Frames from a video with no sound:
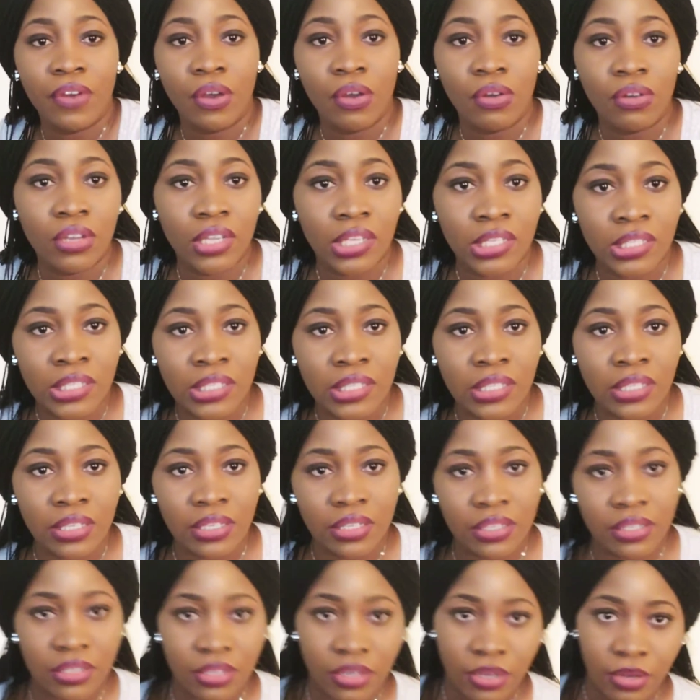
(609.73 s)

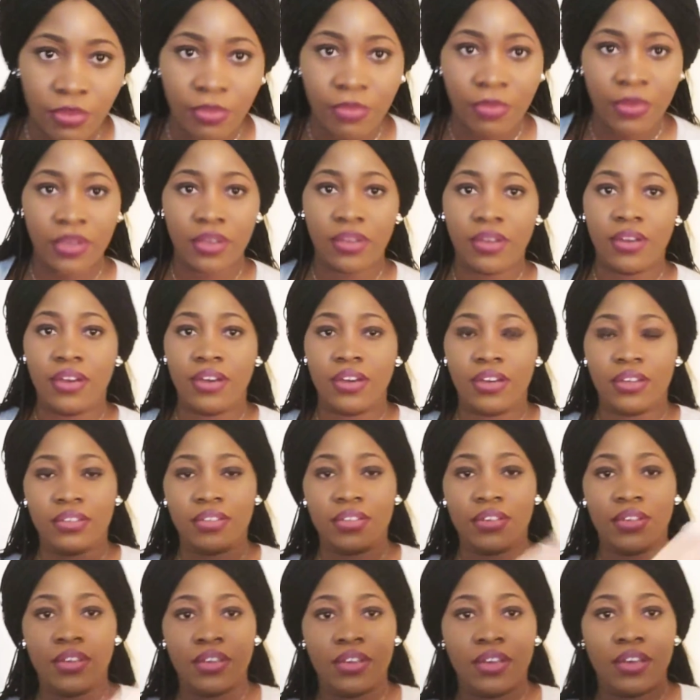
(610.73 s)
focusing? Oh my god.
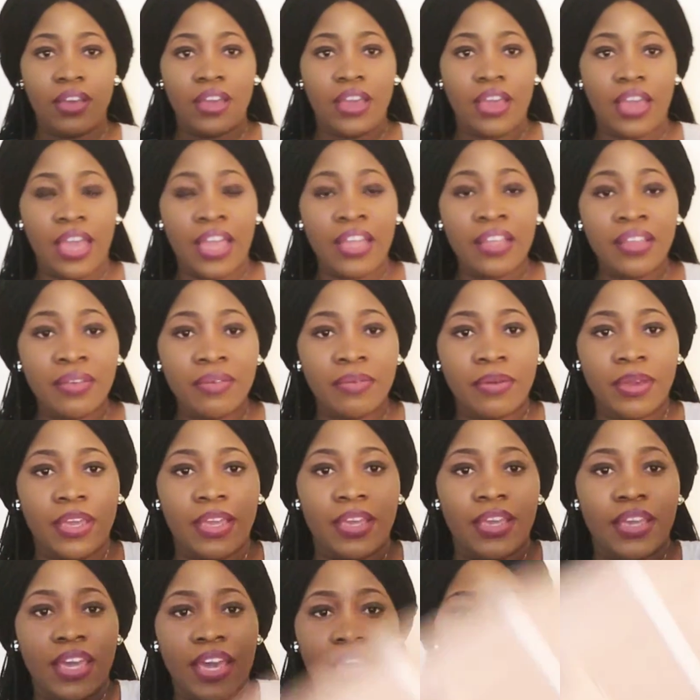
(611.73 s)

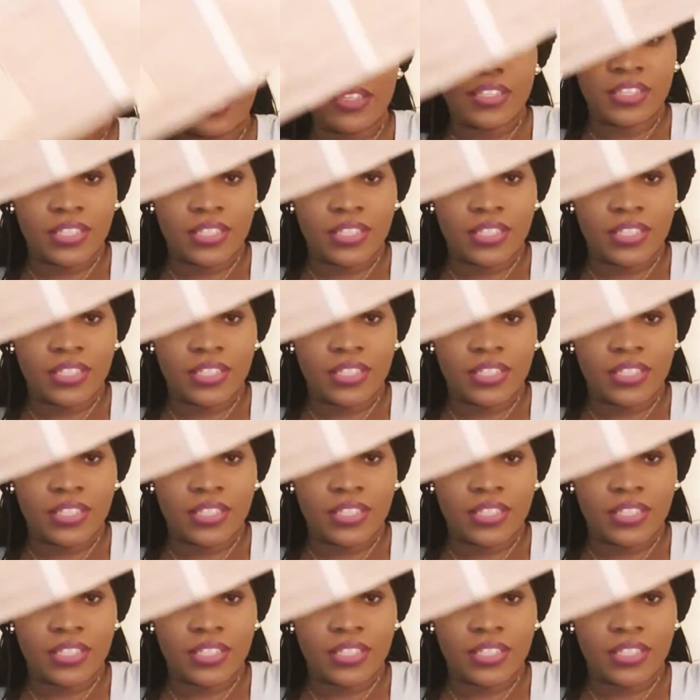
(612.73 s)
Anyway, yeah,